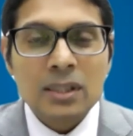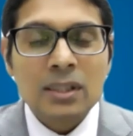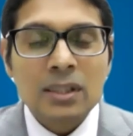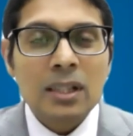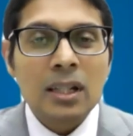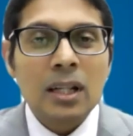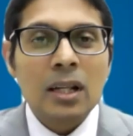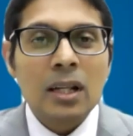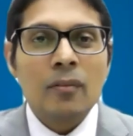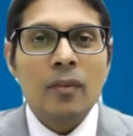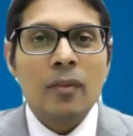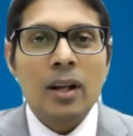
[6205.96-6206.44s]
Mr.
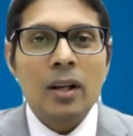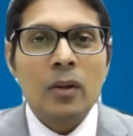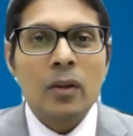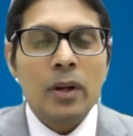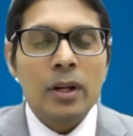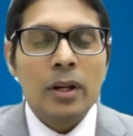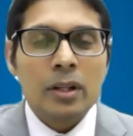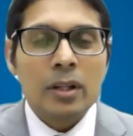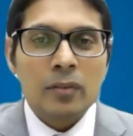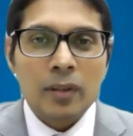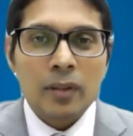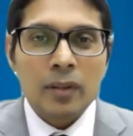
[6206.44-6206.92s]
General
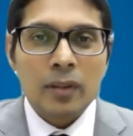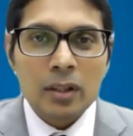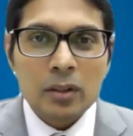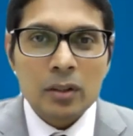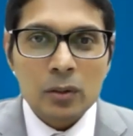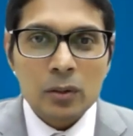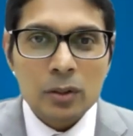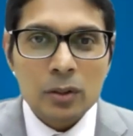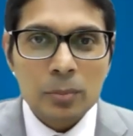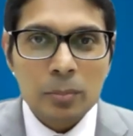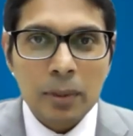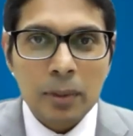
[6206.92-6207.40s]
Evaluator, fellow
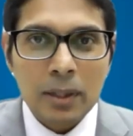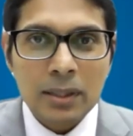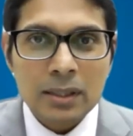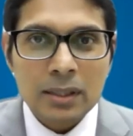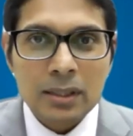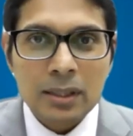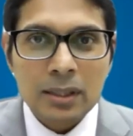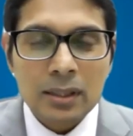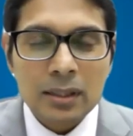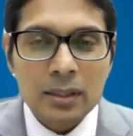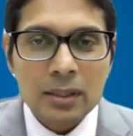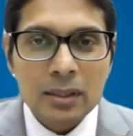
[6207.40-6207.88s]

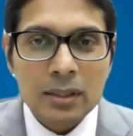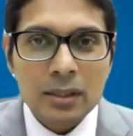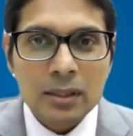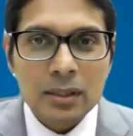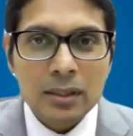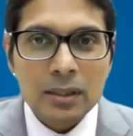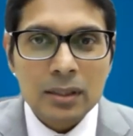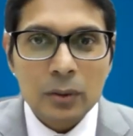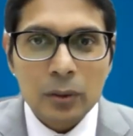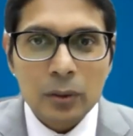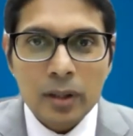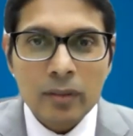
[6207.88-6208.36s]

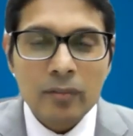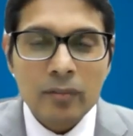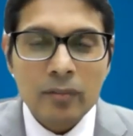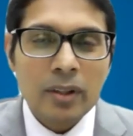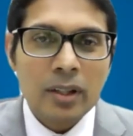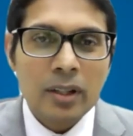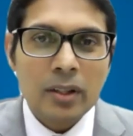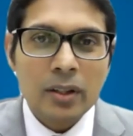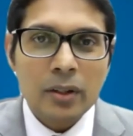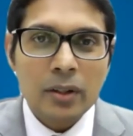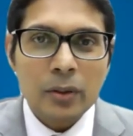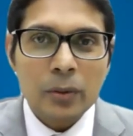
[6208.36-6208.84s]
Toastmasters, good
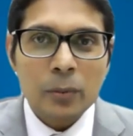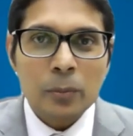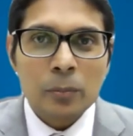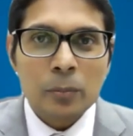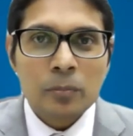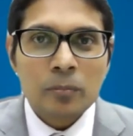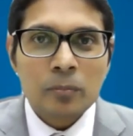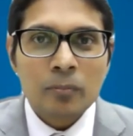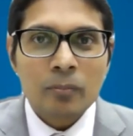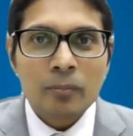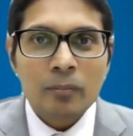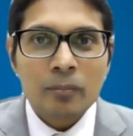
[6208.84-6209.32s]
evening to
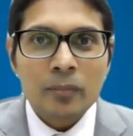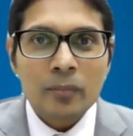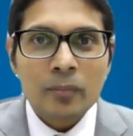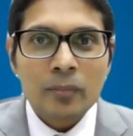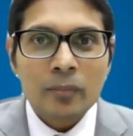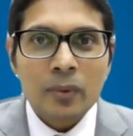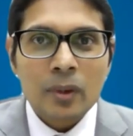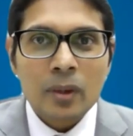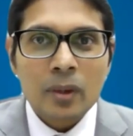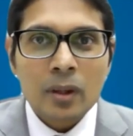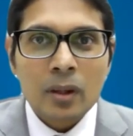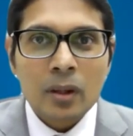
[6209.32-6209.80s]
you.
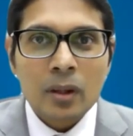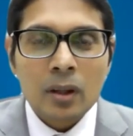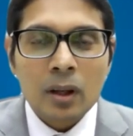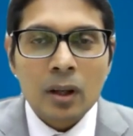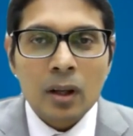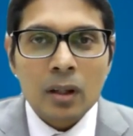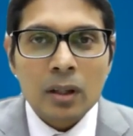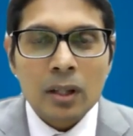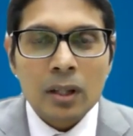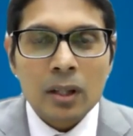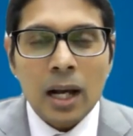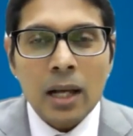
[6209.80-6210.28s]

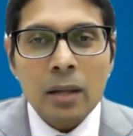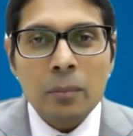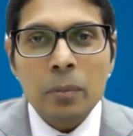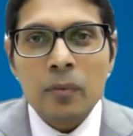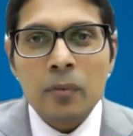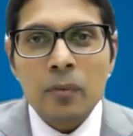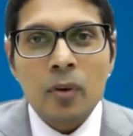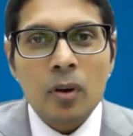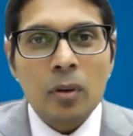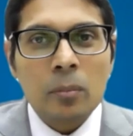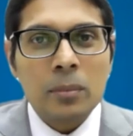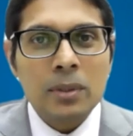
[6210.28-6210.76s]
The High
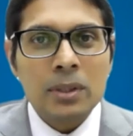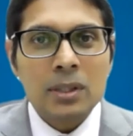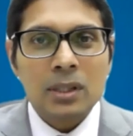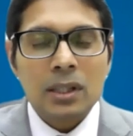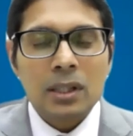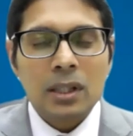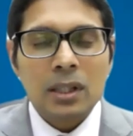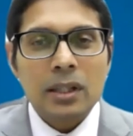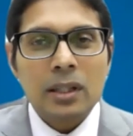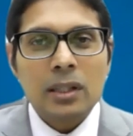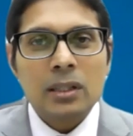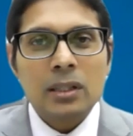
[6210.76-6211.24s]

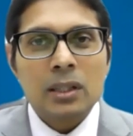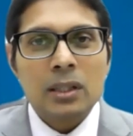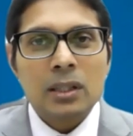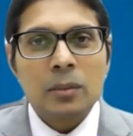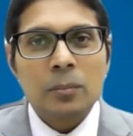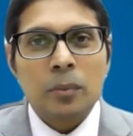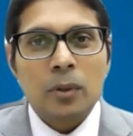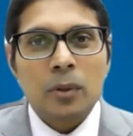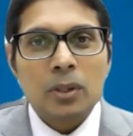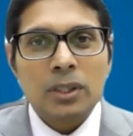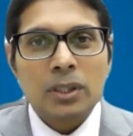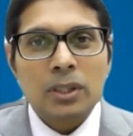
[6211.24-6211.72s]
Performance
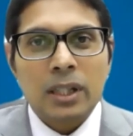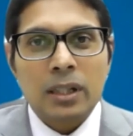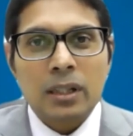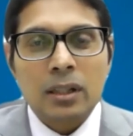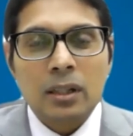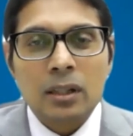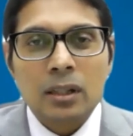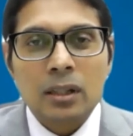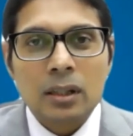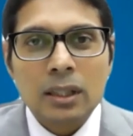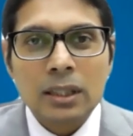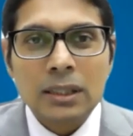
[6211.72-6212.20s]
Leadership
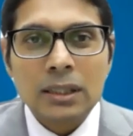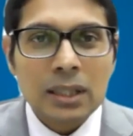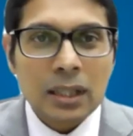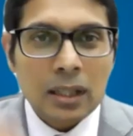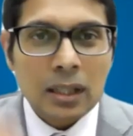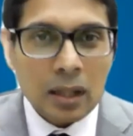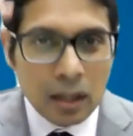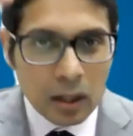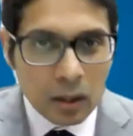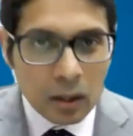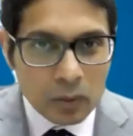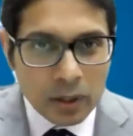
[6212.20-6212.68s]
Project is
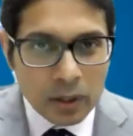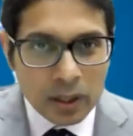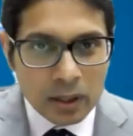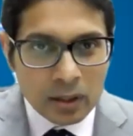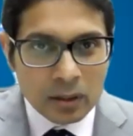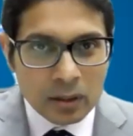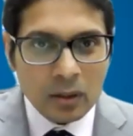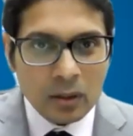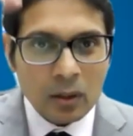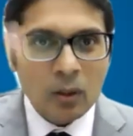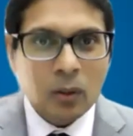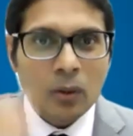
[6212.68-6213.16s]
the
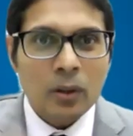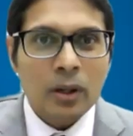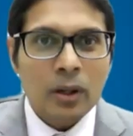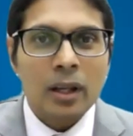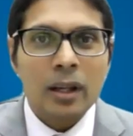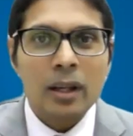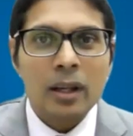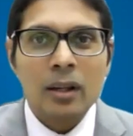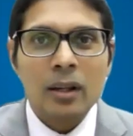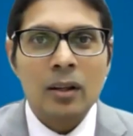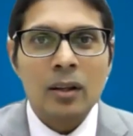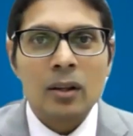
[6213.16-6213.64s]
crowning
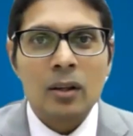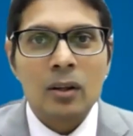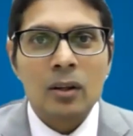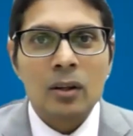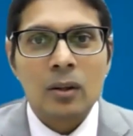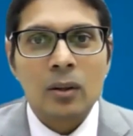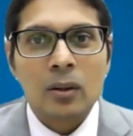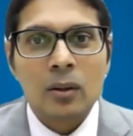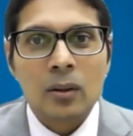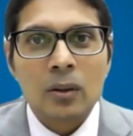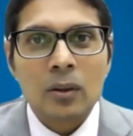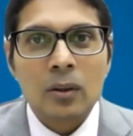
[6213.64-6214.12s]
glory
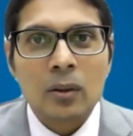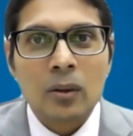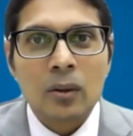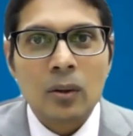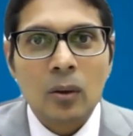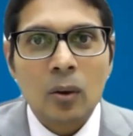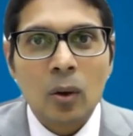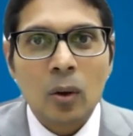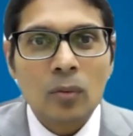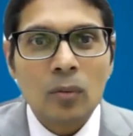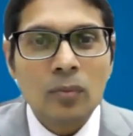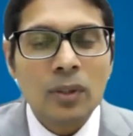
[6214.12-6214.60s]

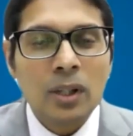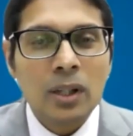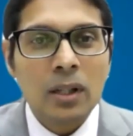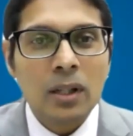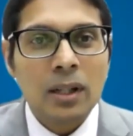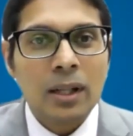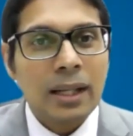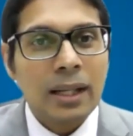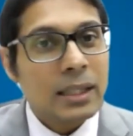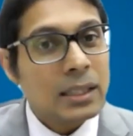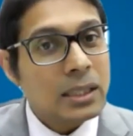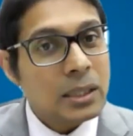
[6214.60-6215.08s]
of
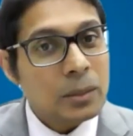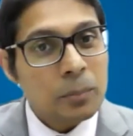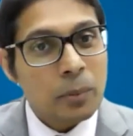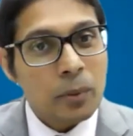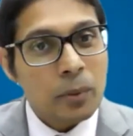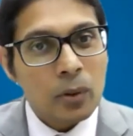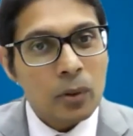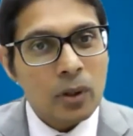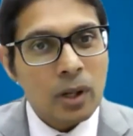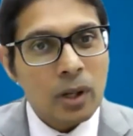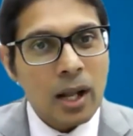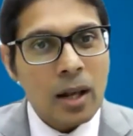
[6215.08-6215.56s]
the Legacy
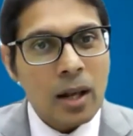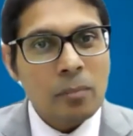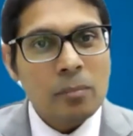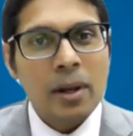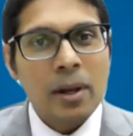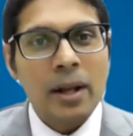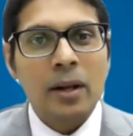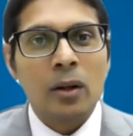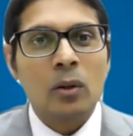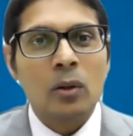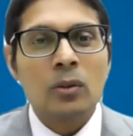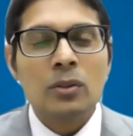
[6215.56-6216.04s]

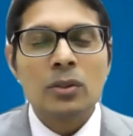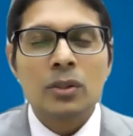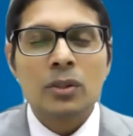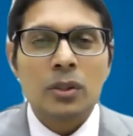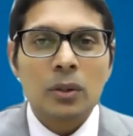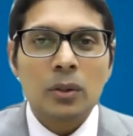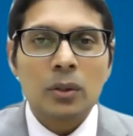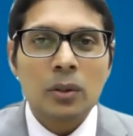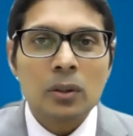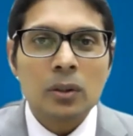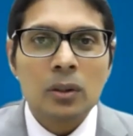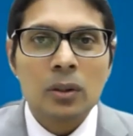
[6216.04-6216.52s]
Program and
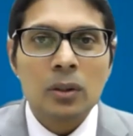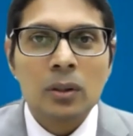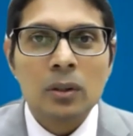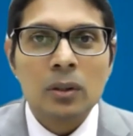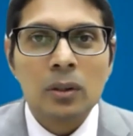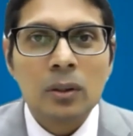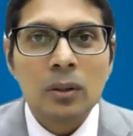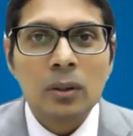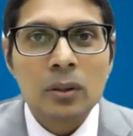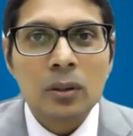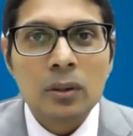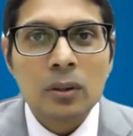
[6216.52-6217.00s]
also